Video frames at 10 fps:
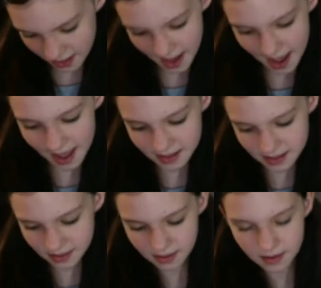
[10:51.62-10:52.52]
I've
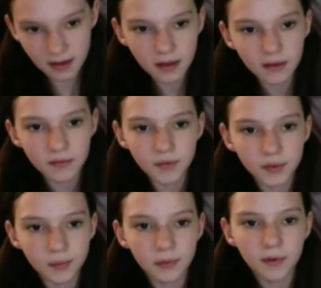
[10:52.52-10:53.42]
had
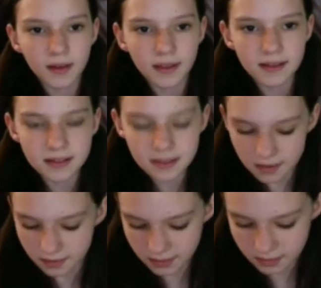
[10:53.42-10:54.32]
food before this.
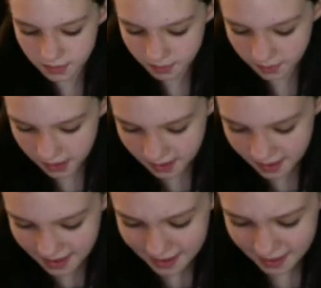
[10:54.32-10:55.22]
So that's why.
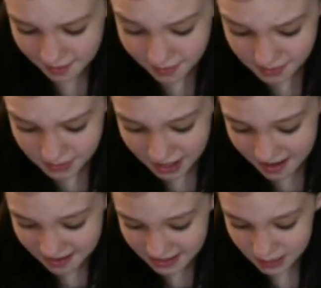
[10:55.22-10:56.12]
Now we're
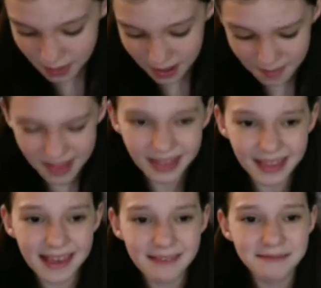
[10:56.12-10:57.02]
trying spearmint
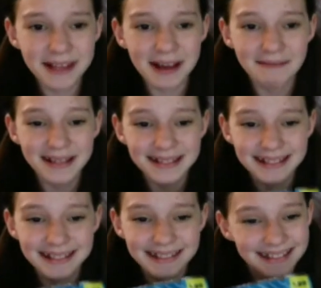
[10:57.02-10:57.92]
leaf gummies.
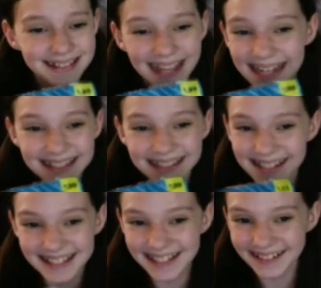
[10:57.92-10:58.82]
That is
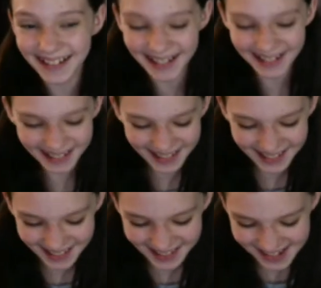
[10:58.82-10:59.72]
not that good.
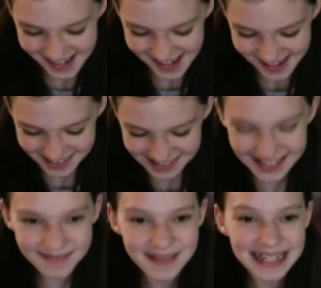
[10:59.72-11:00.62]
It's
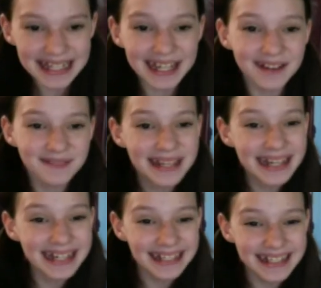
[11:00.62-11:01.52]
like mint
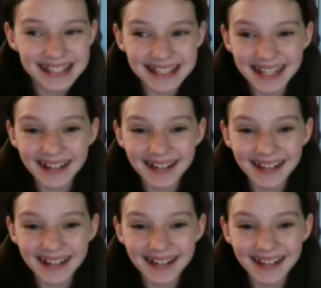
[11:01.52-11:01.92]
gummies.